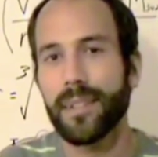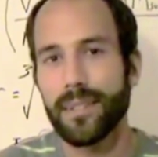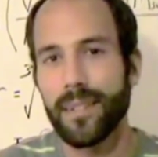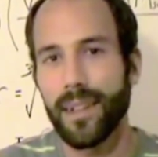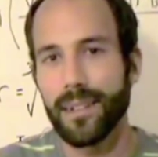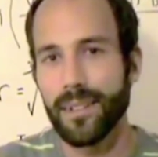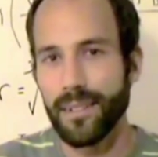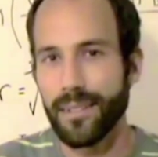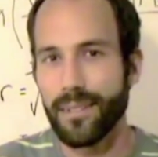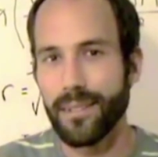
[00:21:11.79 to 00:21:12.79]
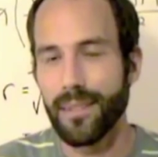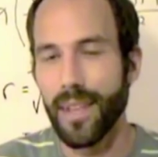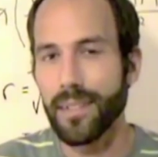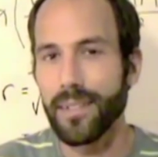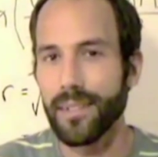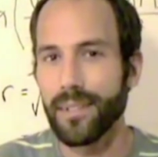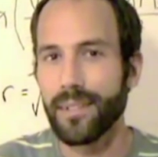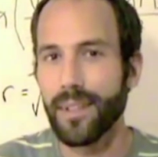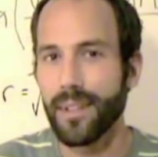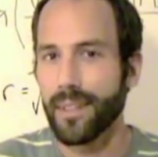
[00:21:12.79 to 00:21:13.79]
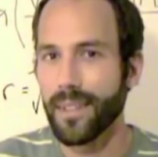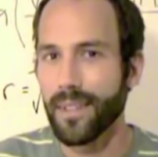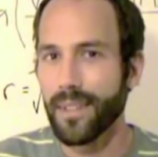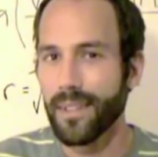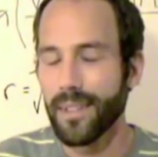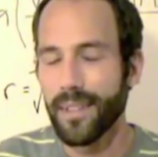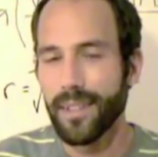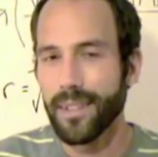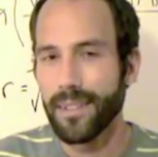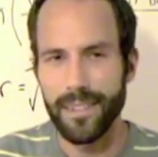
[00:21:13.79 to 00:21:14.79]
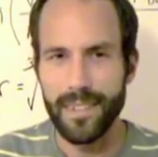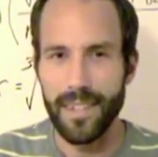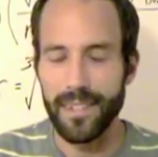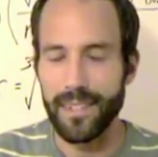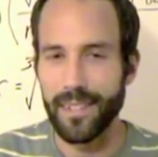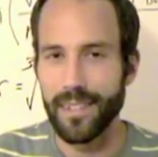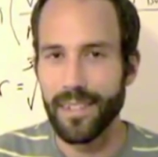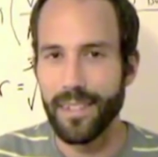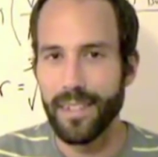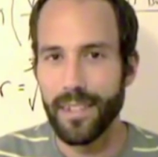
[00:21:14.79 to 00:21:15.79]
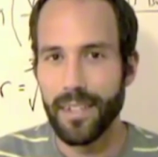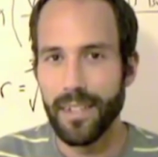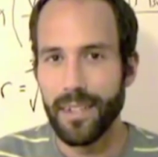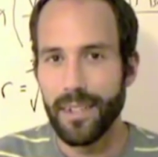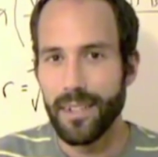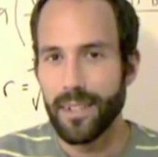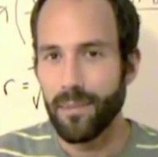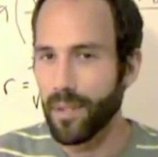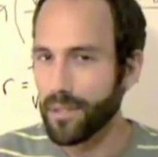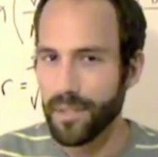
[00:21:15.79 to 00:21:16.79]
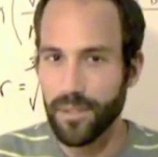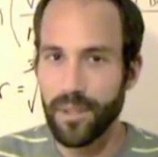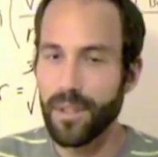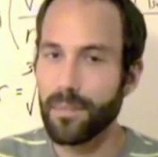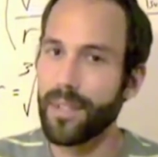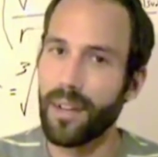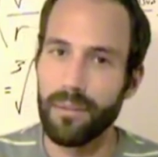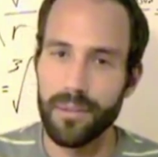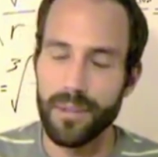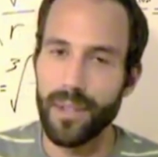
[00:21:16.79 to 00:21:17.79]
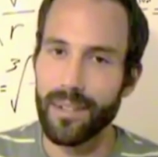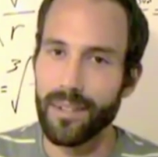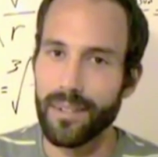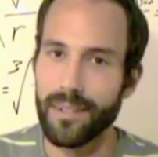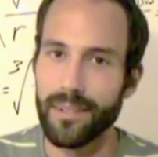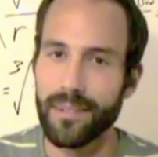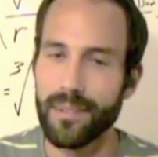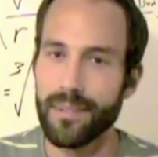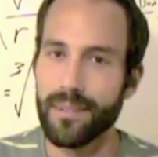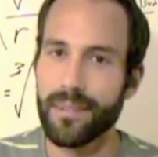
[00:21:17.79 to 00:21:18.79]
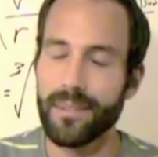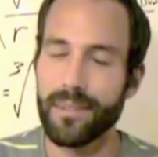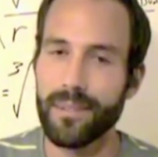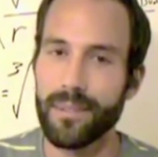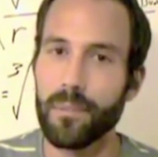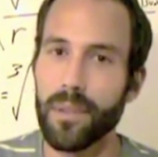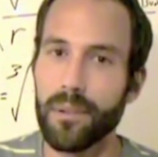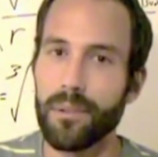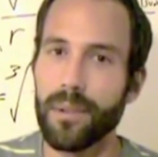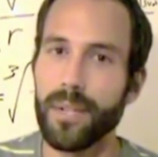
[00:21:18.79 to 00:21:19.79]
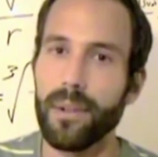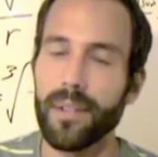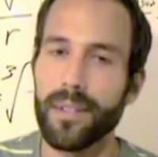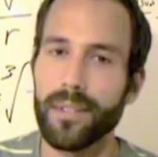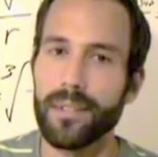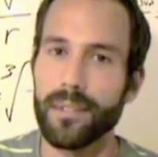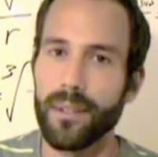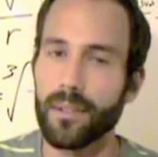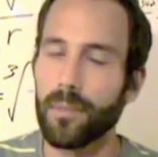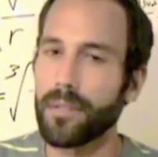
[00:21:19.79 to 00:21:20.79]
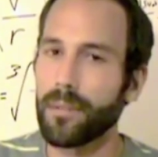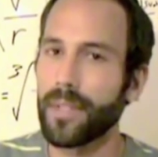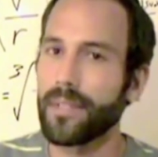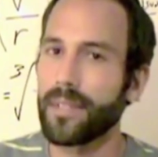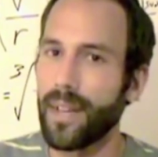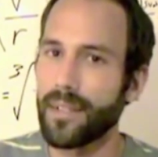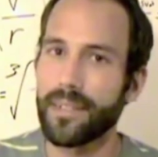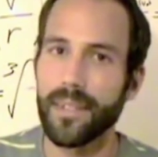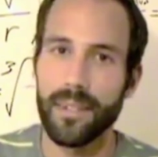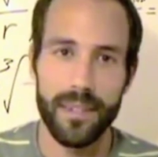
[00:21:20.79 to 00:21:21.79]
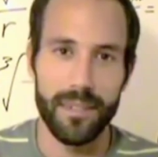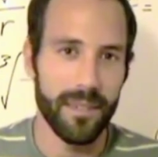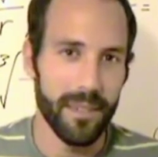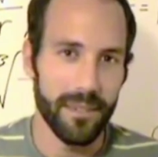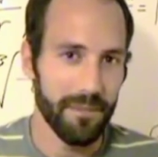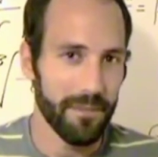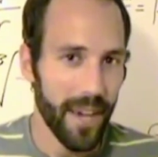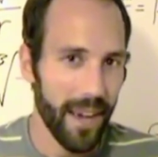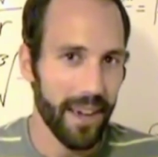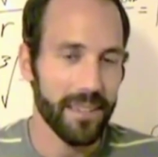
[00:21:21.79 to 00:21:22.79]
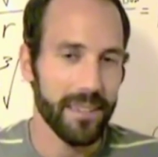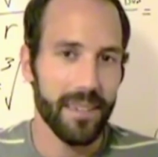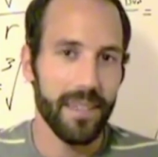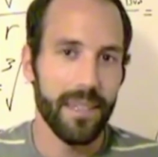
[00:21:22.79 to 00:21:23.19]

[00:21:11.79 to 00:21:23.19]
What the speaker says: It's kind of guessing, I think. Lots of guessing. When I took astronomy, I was kind of blown away by this, especially because NASA tells us that these are facts.